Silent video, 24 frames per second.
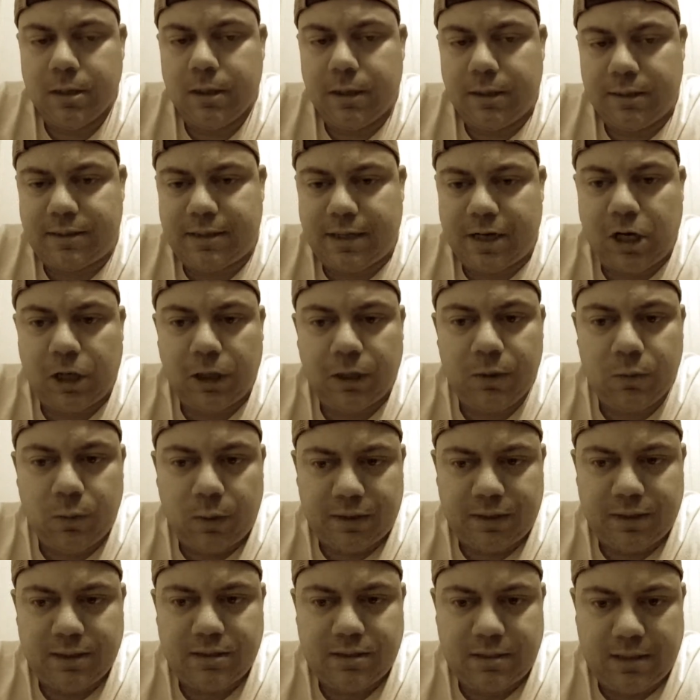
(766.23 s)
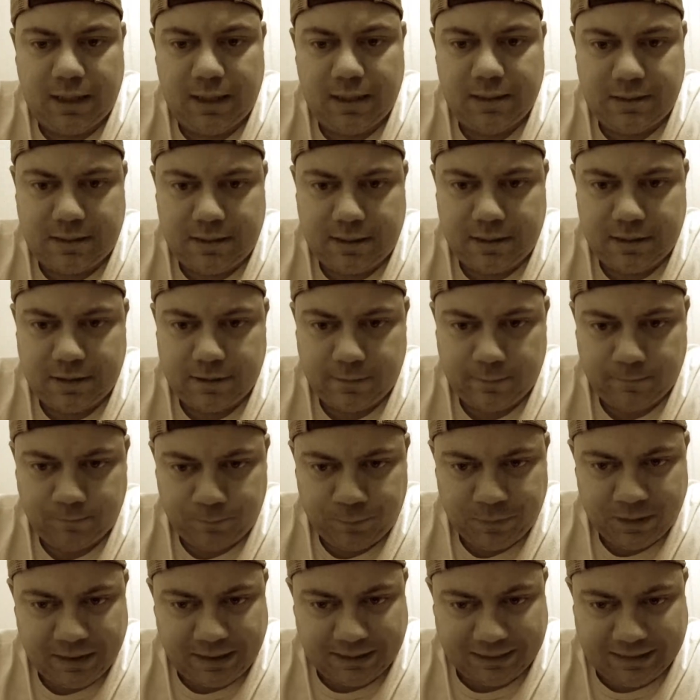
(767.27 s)
Essentially what this does is
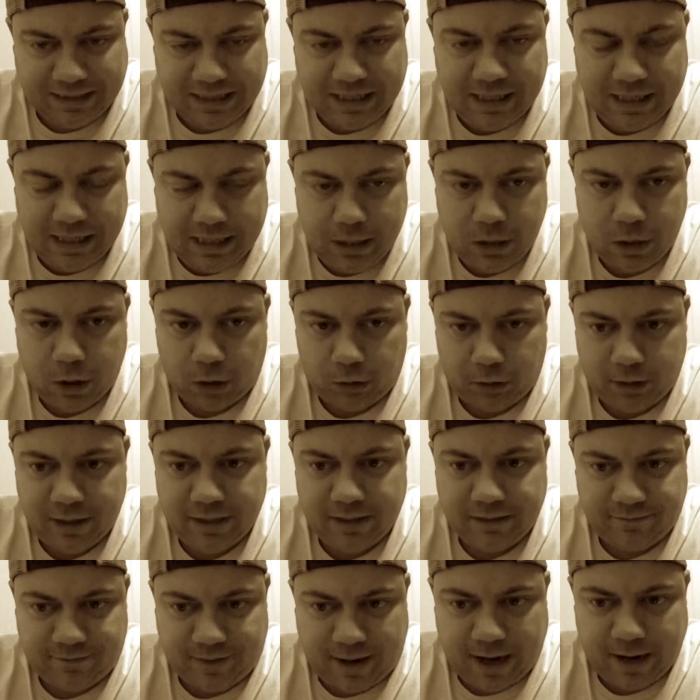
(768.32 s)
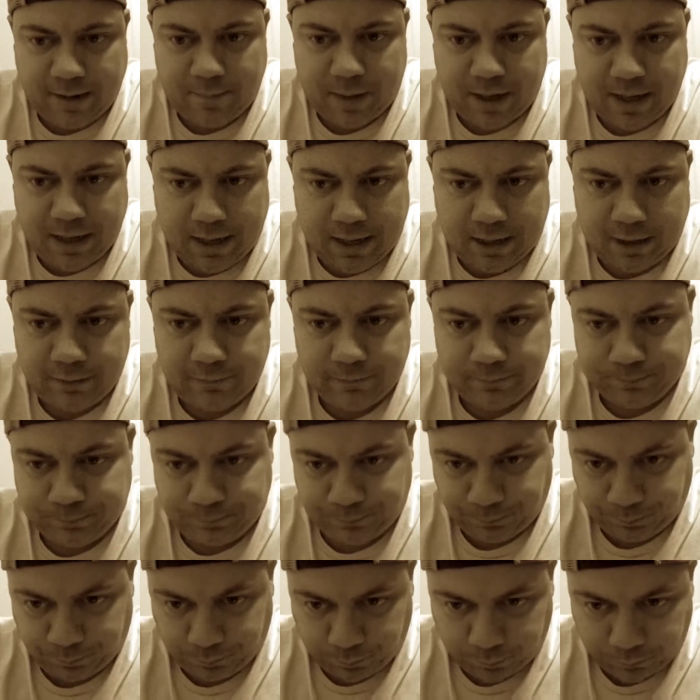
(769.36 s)
the league ERA divided by 9,
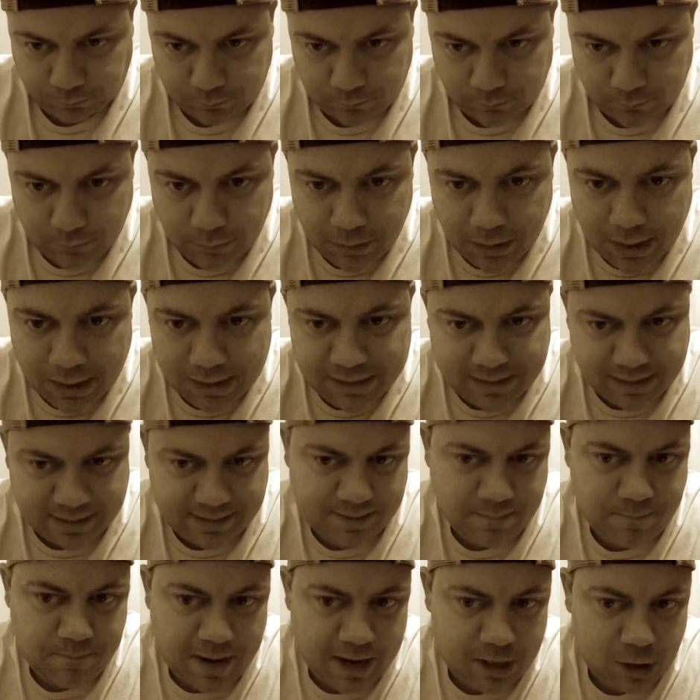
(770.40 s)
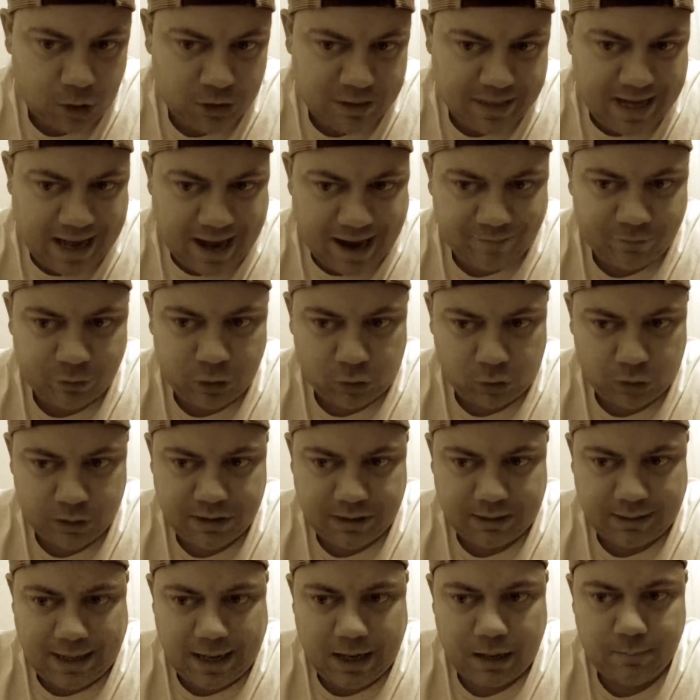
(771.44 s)
since it measures the average runs
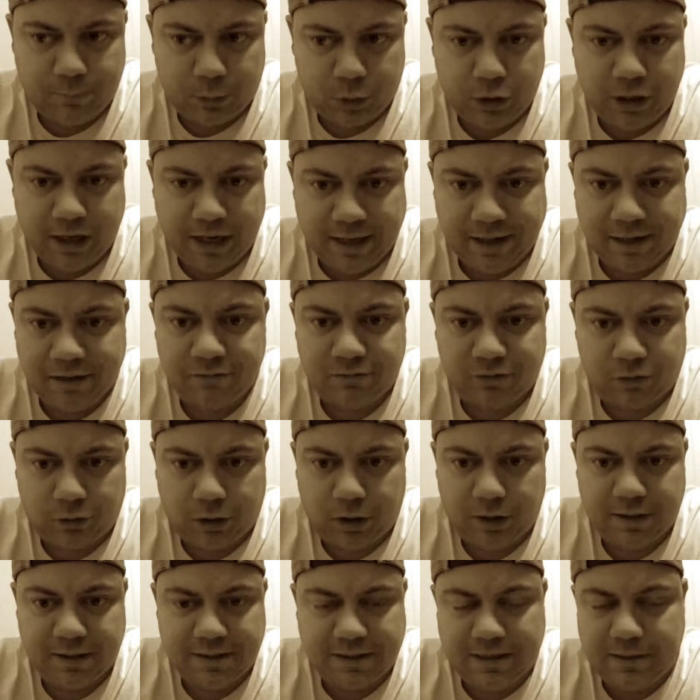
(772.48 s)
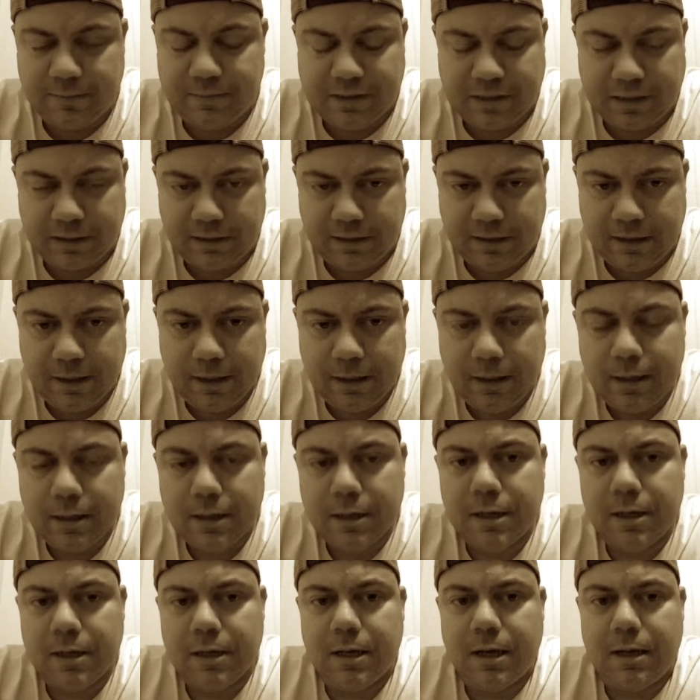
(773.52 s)
allowed per inning for all the teams in the league,
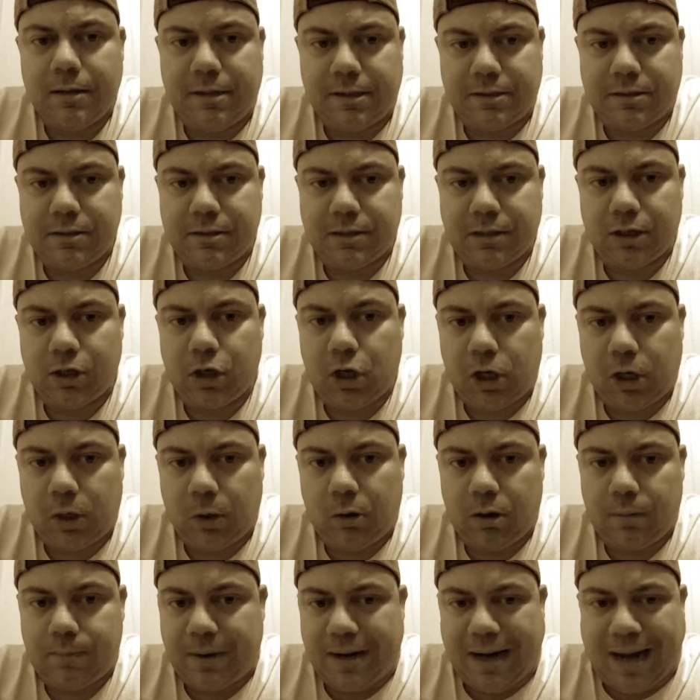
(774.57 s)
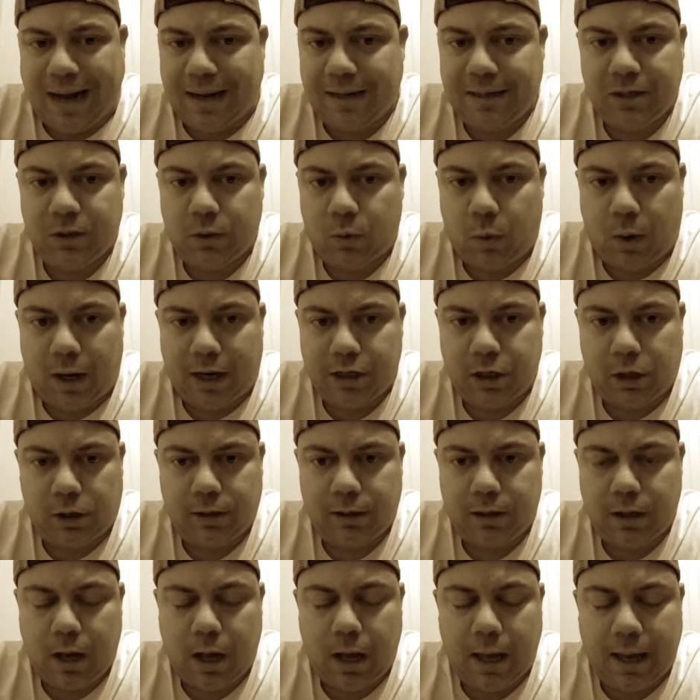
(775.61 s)
this is going to show up on any quadrant,